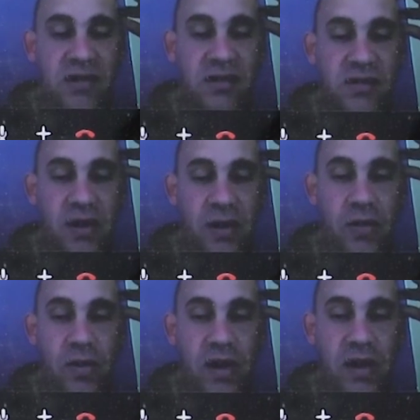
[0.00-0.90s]

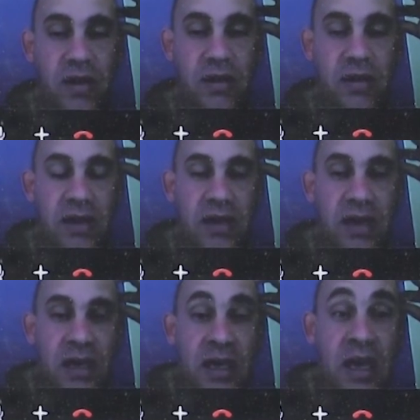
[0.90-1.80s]
So,
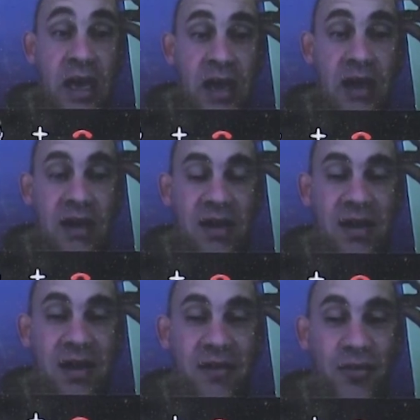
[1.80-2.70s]

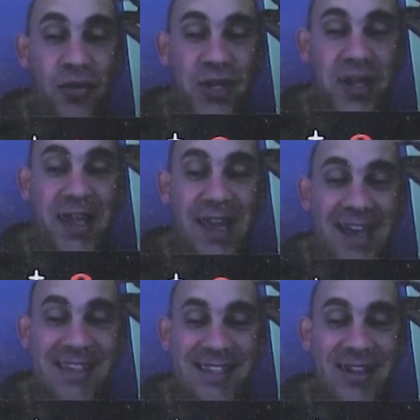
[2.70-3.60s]
unfortunately,
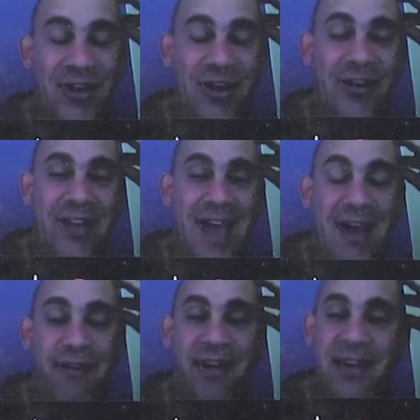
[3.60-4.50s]
it's not only
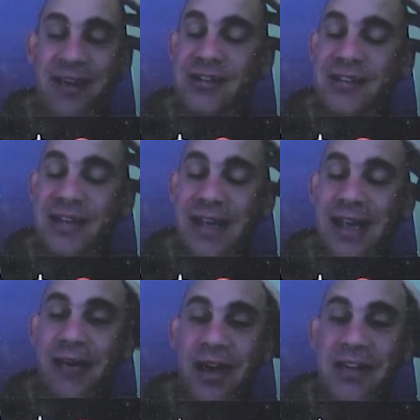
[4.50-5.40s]
in Africa you
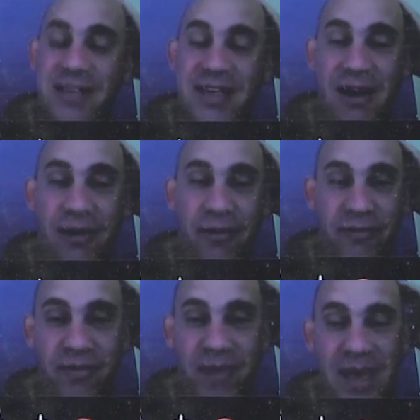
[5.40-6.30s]
see crazy
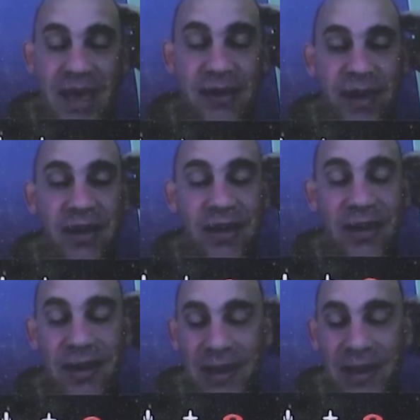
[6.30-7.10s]
tariff behaviour.